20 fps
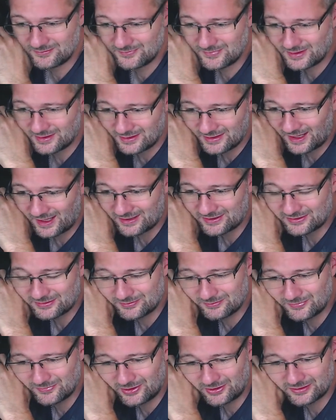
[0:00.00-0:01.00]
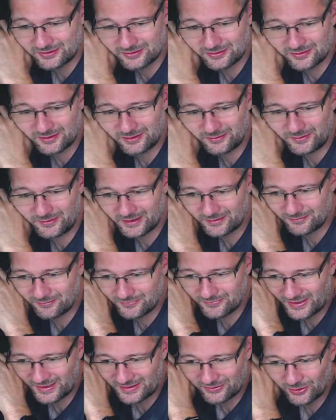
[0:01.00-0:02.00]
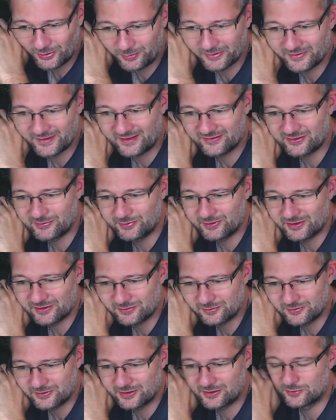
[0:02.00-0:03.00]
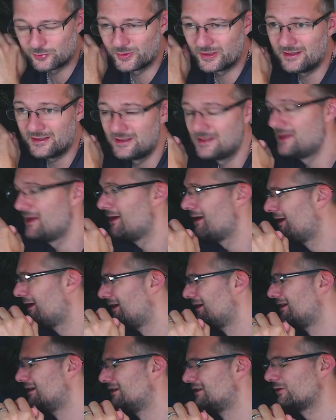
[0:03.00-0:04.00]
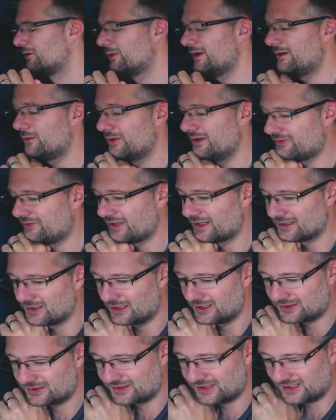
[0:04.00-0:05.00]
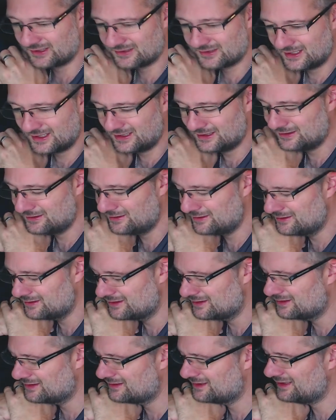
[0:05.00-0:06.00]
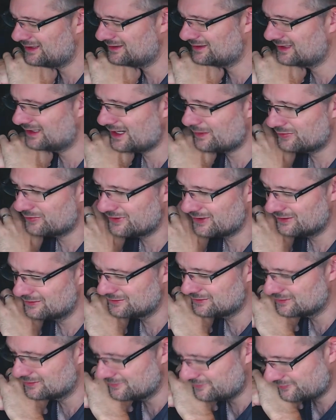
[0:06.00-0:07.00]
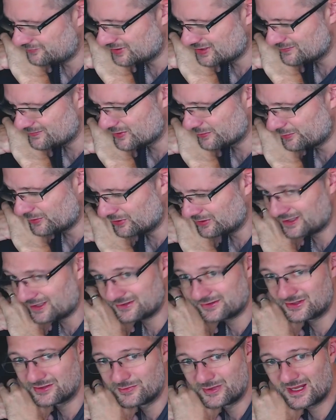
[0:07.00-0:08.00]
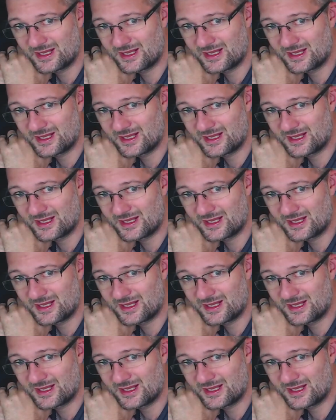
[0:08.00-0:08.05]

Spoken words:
yes, Michael, I might take you up on that, to be honest with you, because we've done like 16 episodes of the podcast at the minute,